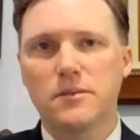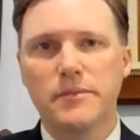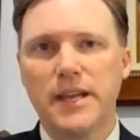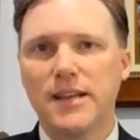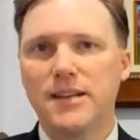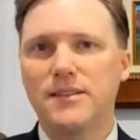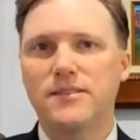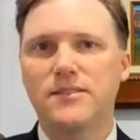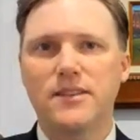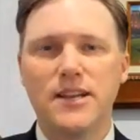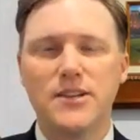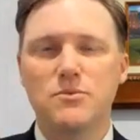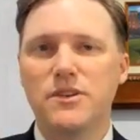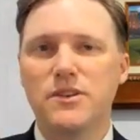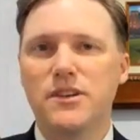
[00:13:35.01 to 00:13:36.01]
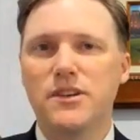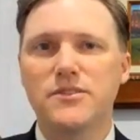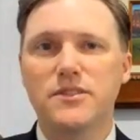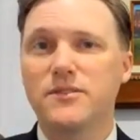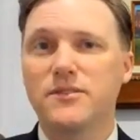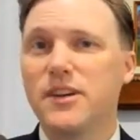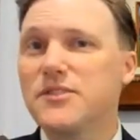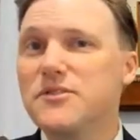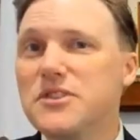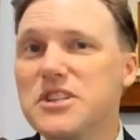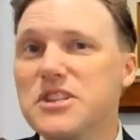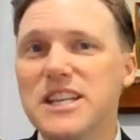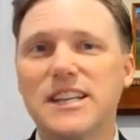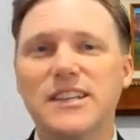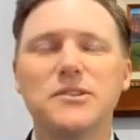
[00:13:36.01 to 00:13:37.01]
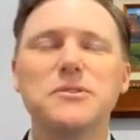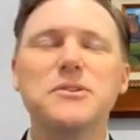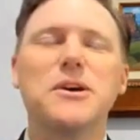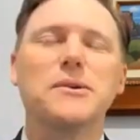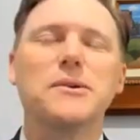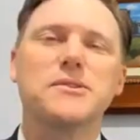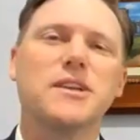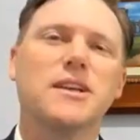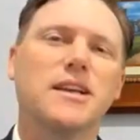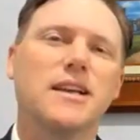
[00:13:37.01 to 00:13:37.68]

making it to age 100, 110, who knows?